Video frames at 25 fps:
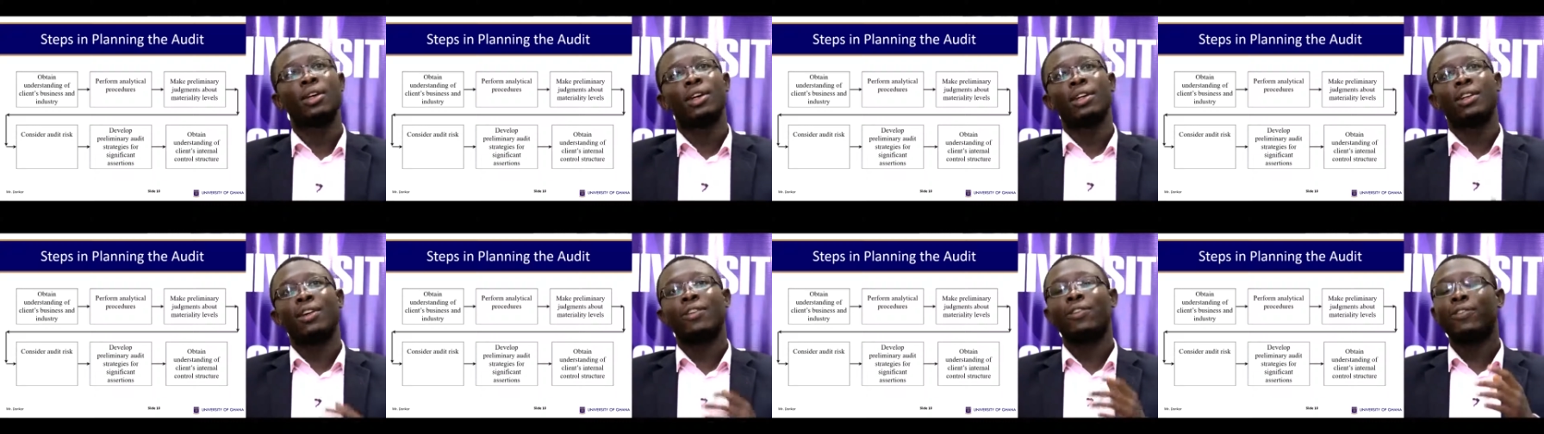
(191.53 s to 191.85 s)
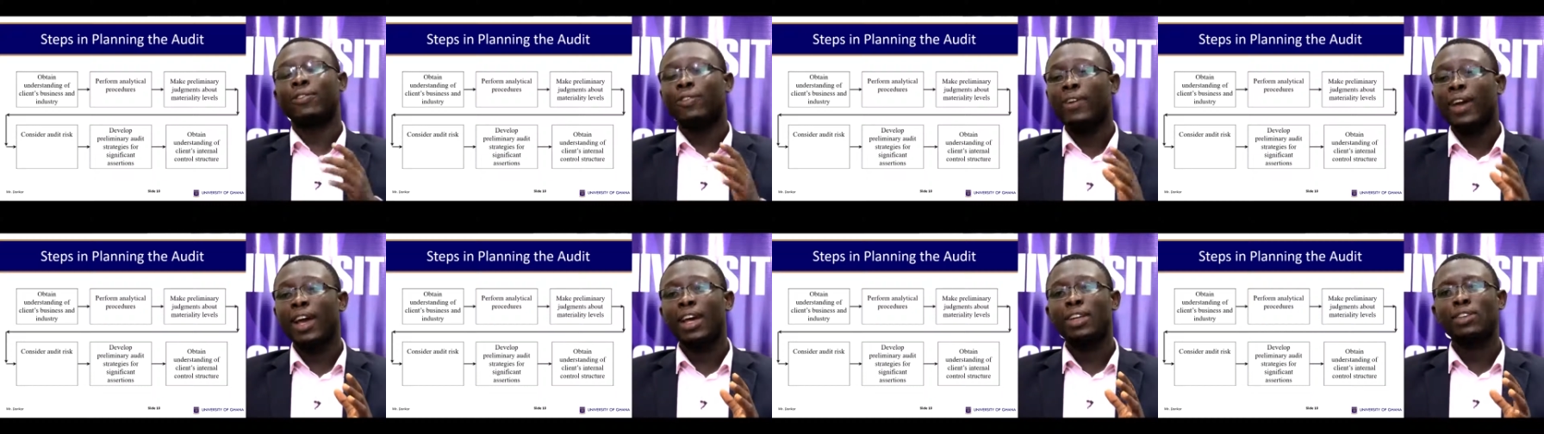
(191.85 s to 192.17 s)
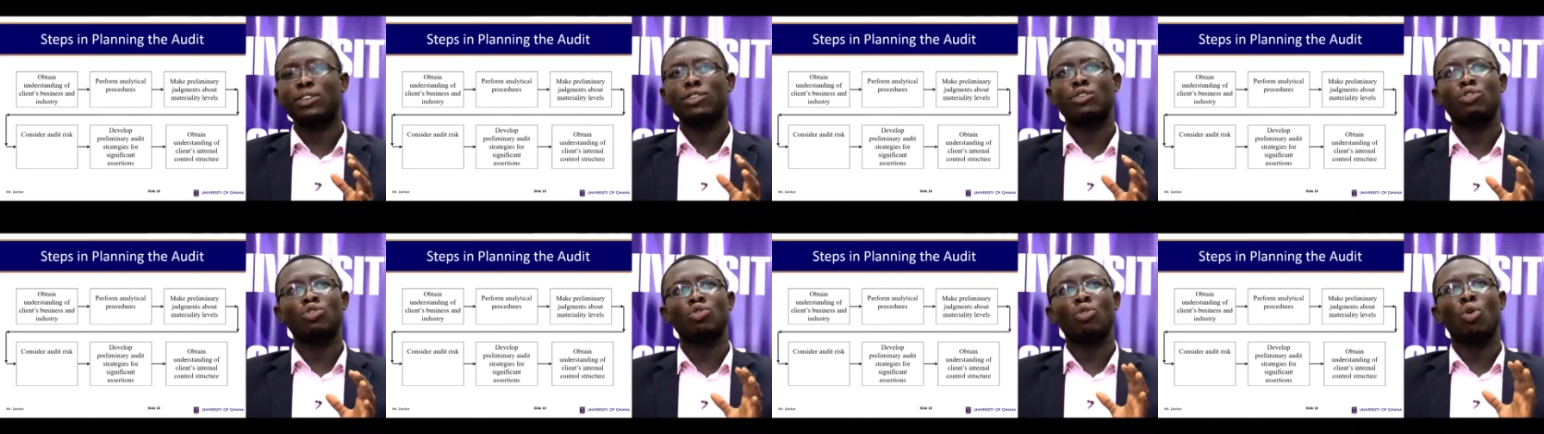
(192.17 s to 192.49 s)
The first
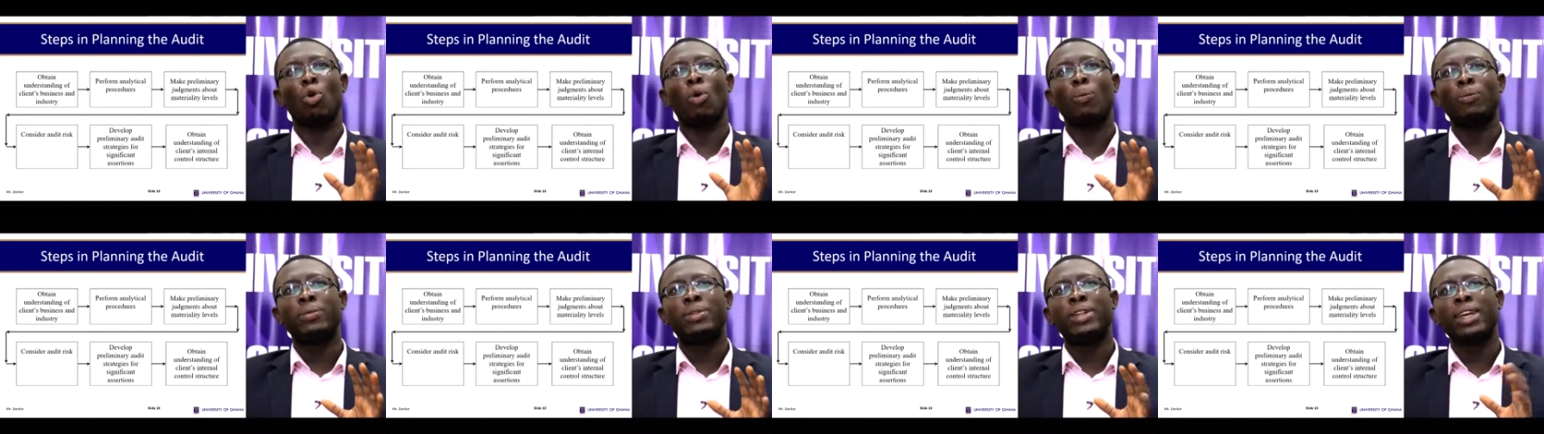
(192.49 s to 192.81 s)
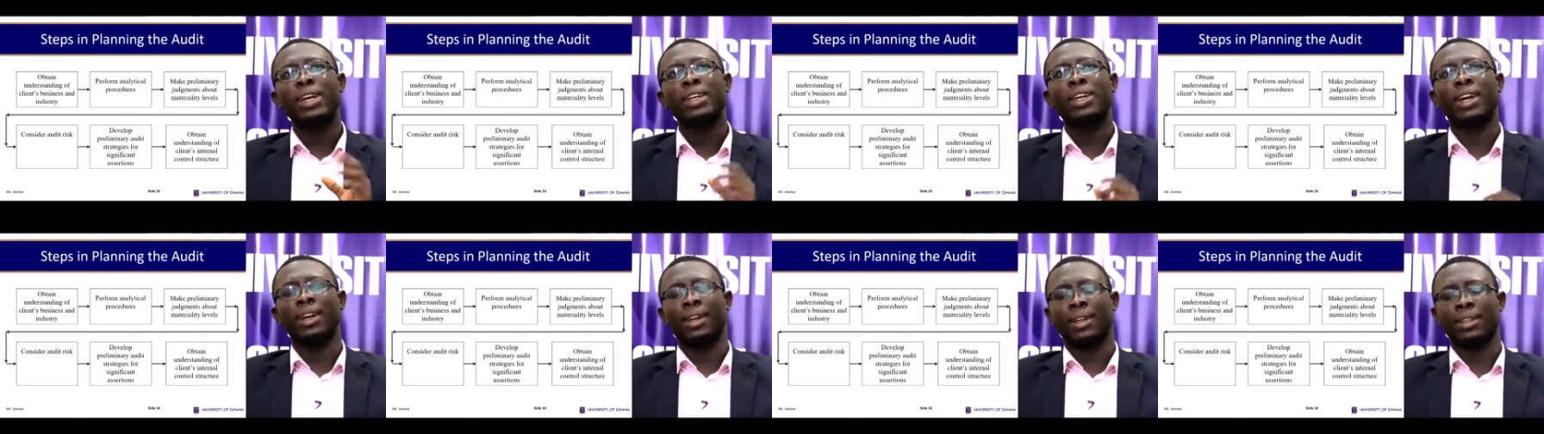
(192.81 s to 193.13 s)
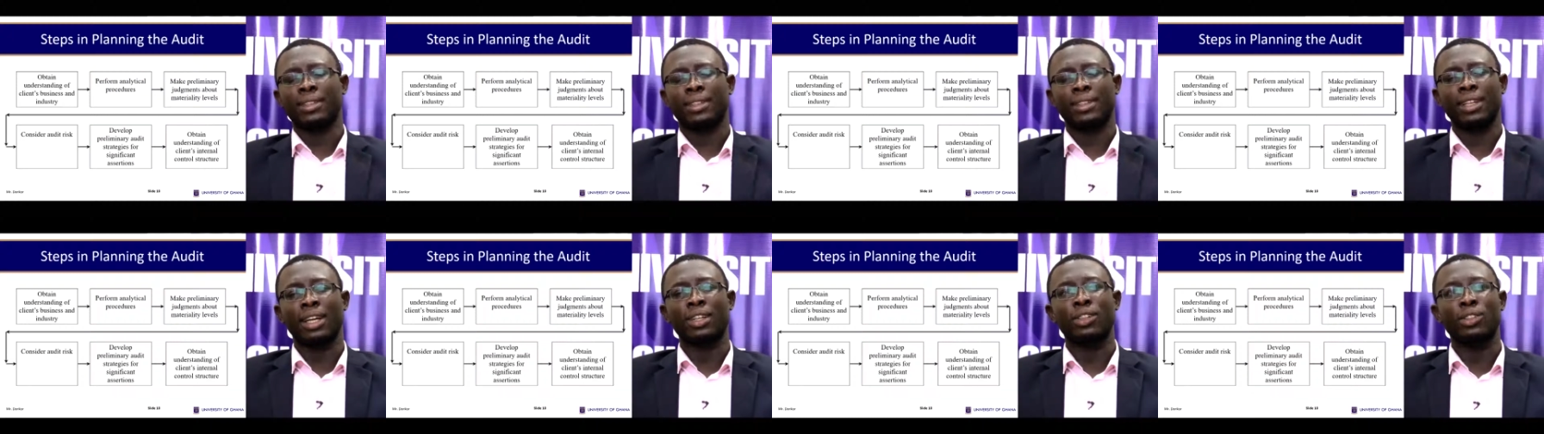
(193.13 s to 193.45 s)
is to obtain an
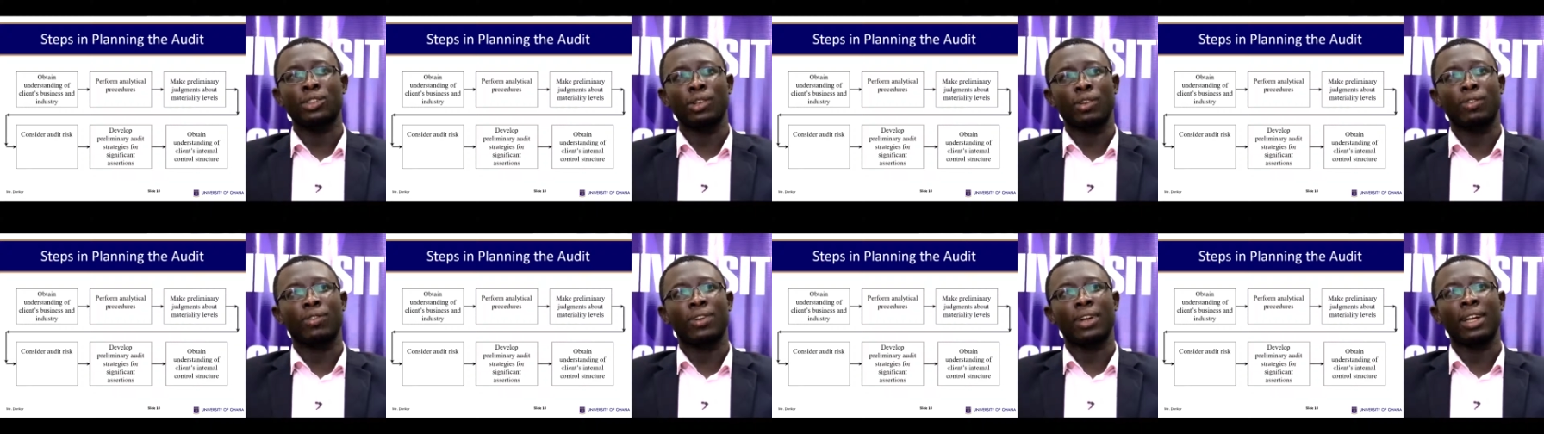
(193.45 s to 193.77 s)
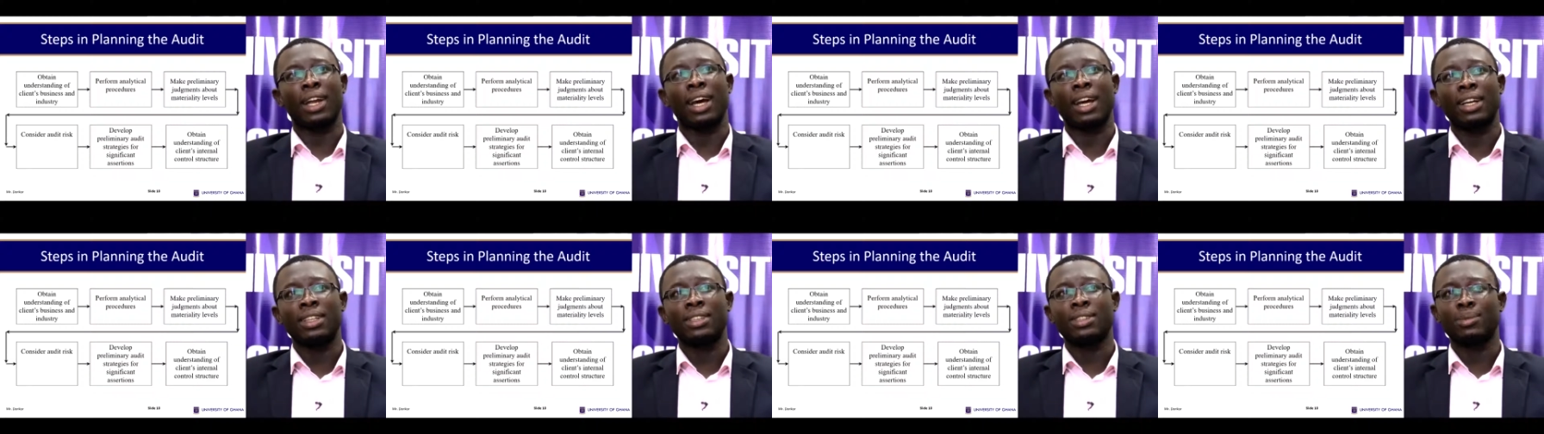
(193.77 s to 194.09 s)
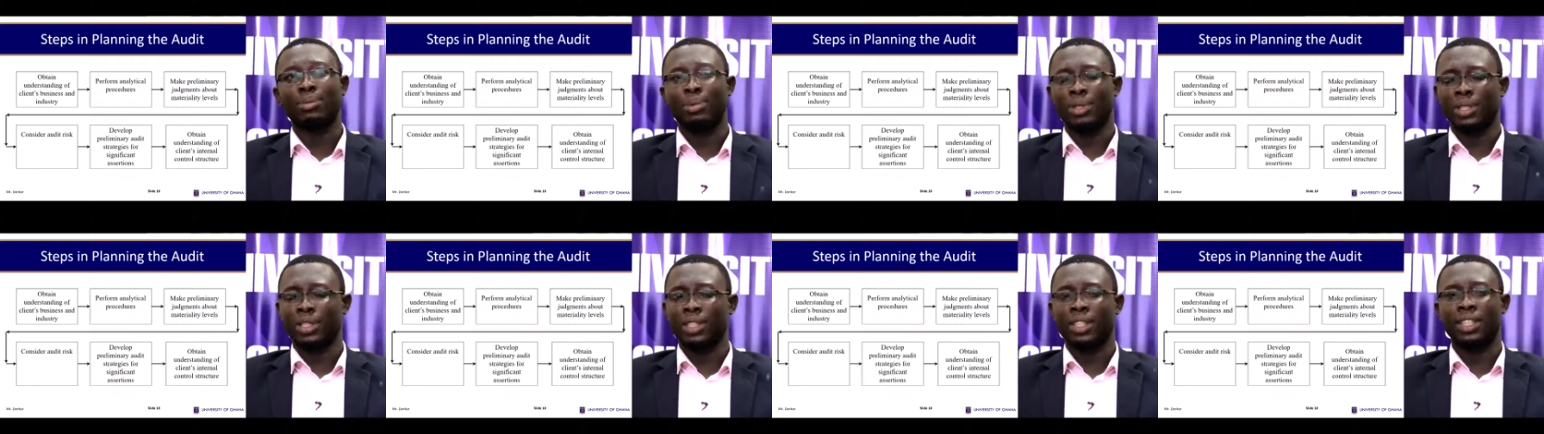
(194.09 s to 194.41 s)
understanding of client's
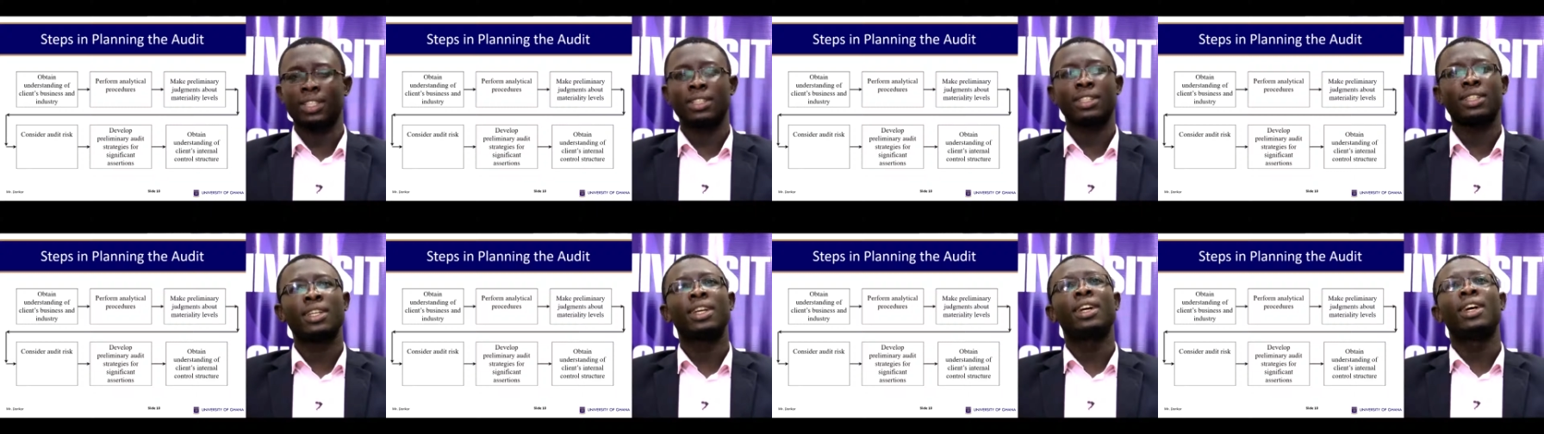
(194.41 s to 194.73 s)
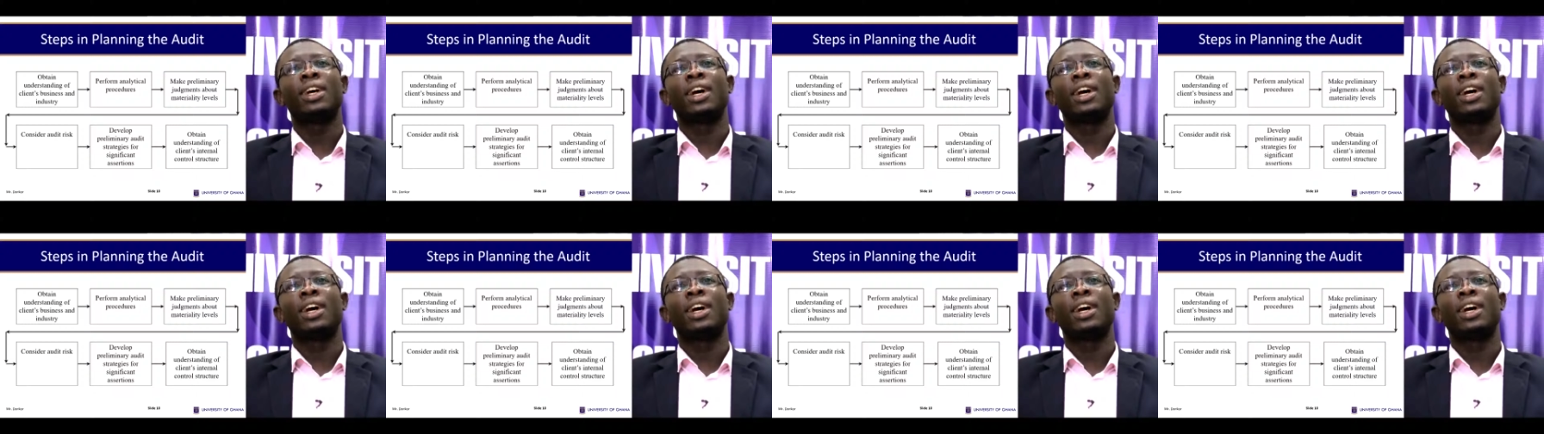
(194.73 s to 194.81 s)
business